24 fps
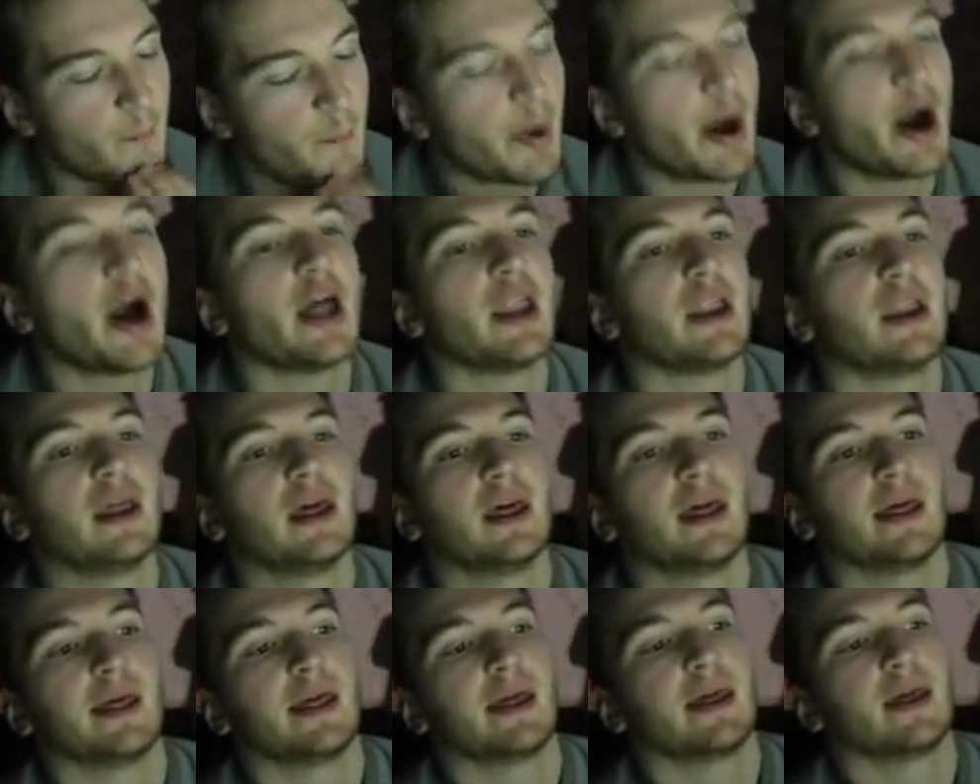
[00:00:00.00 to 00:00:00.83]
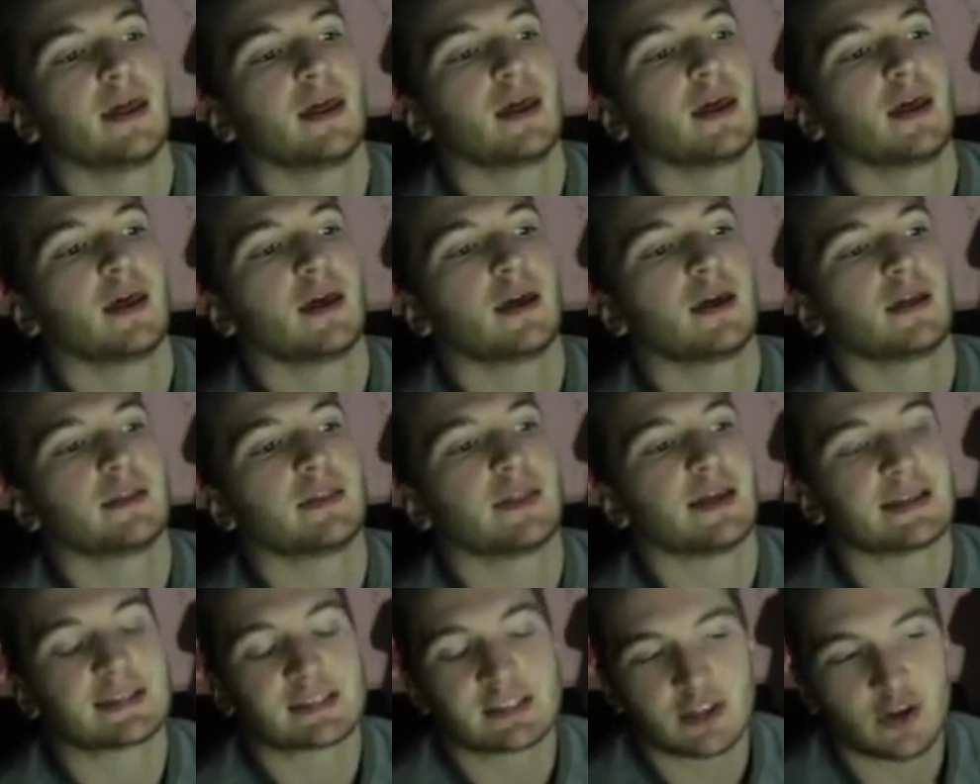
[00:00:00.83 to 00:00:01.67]
But
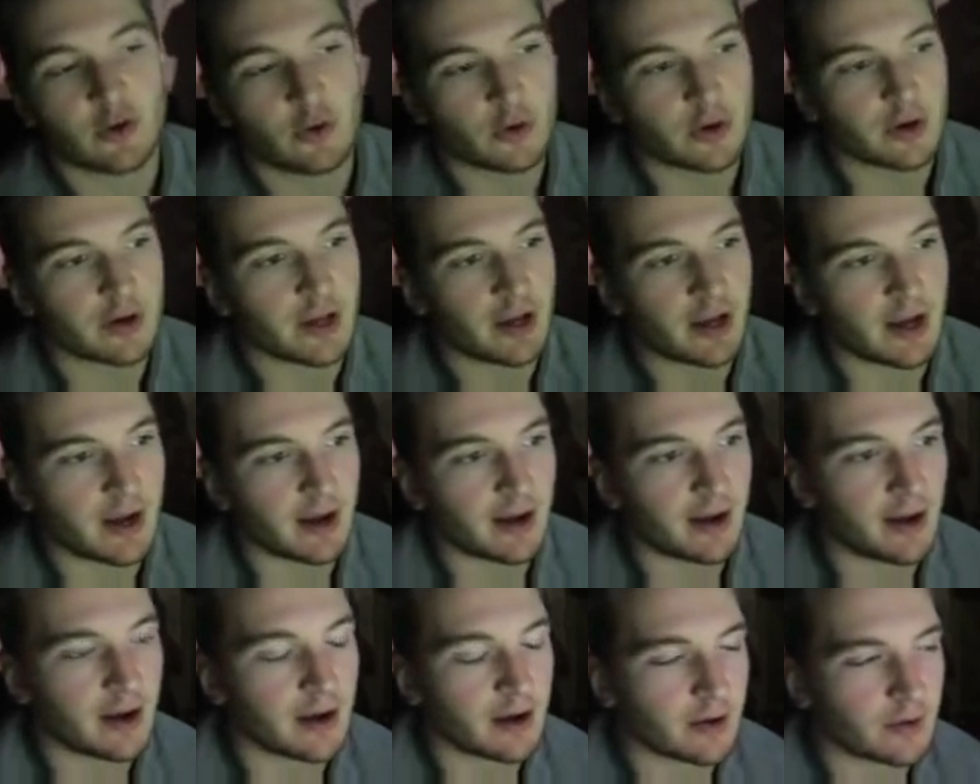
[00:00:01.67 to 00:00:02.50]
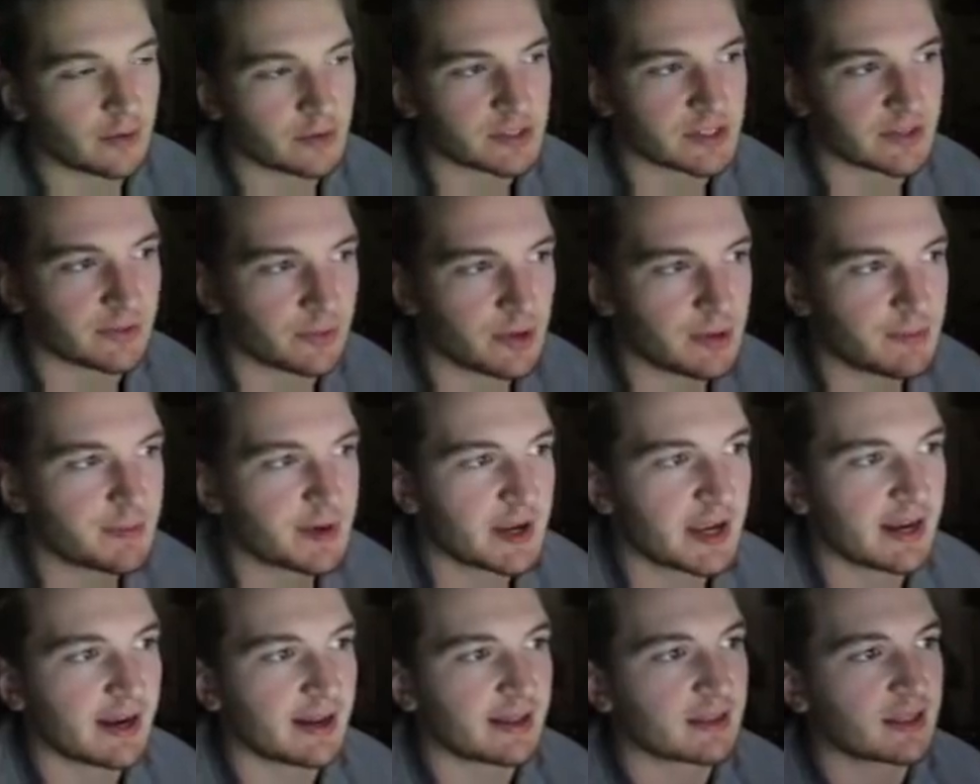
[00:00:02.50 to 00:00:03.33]
that scored, uh, was it
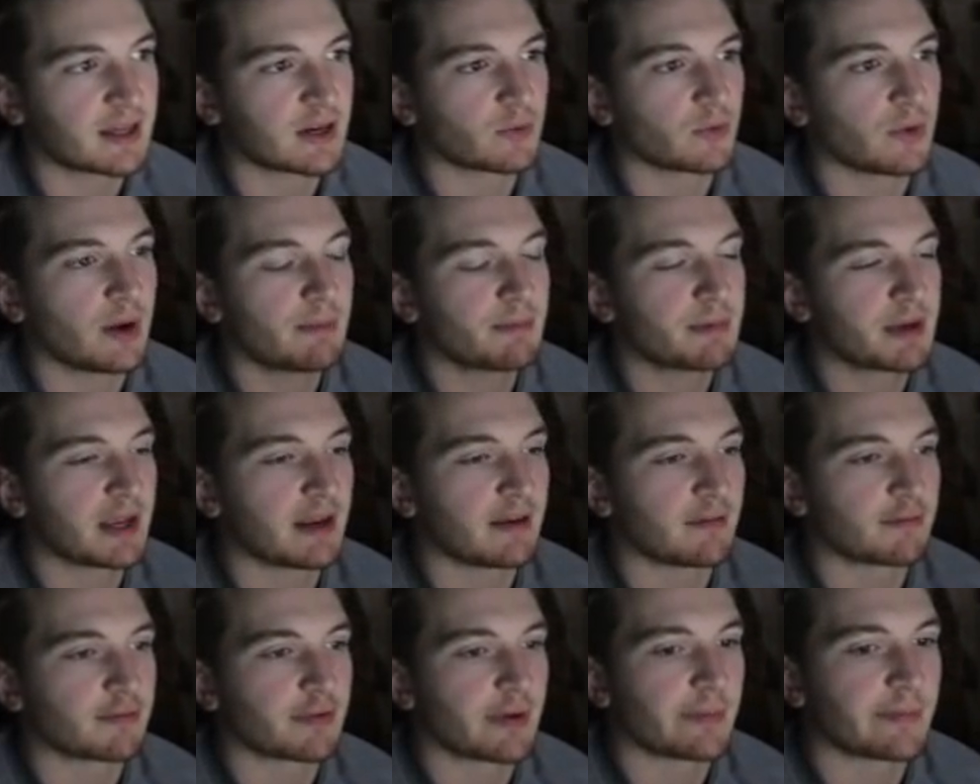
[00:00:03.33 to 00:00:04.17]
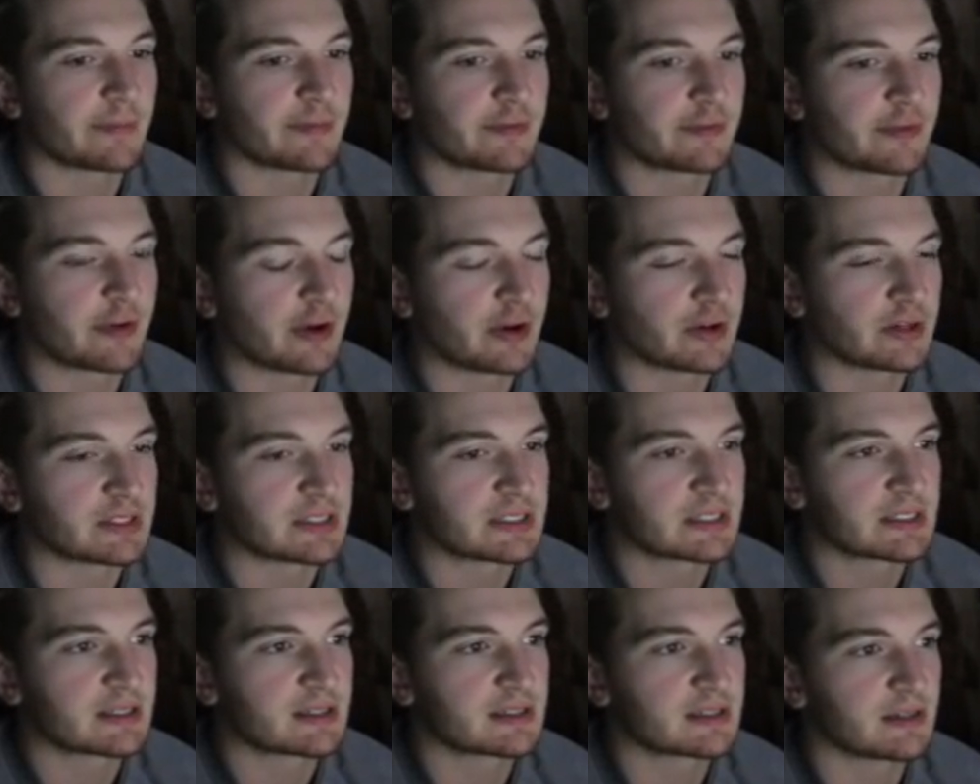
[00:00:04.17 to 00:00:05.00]
Ripken? I think Ripken from
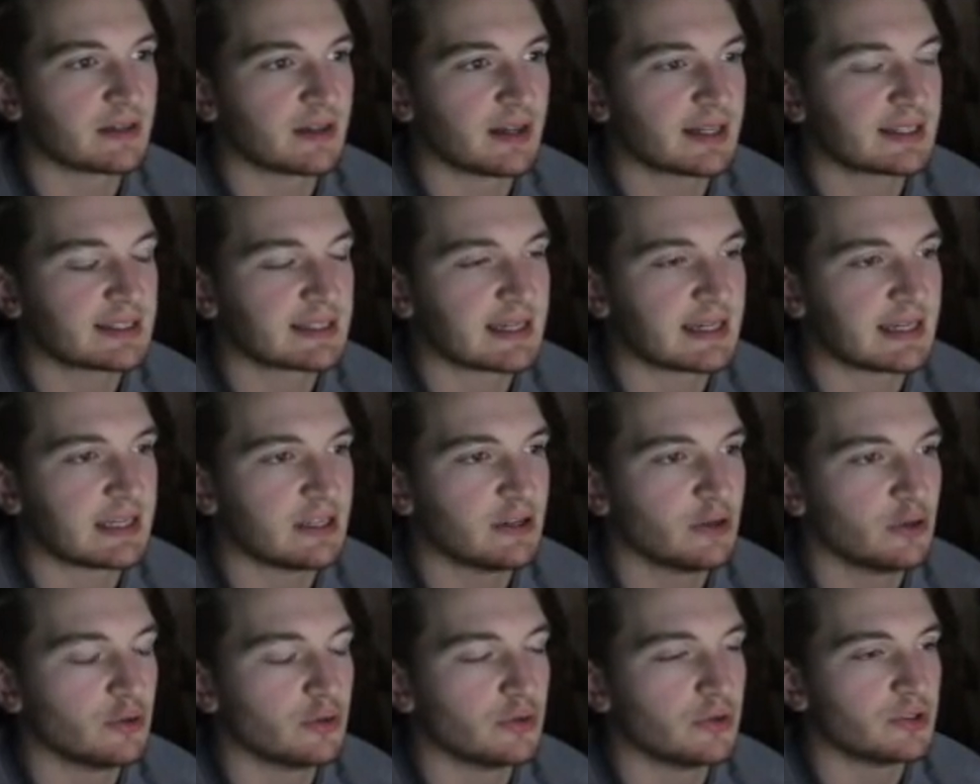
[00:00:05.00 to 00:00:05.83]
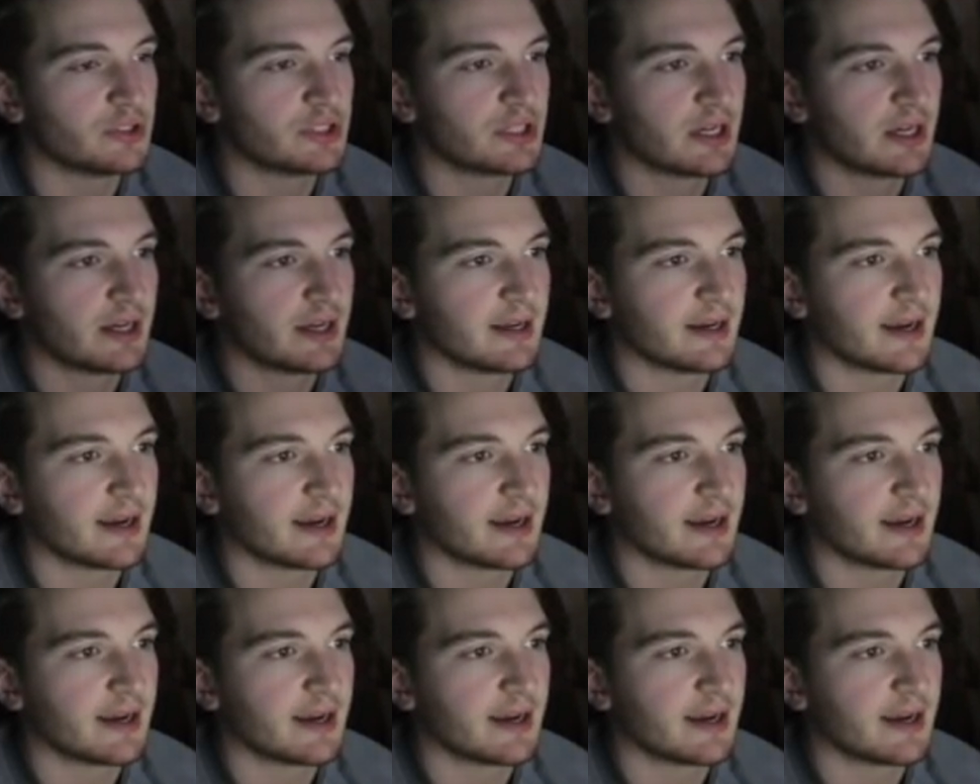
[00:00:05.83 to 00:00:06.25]
first, so that's huge.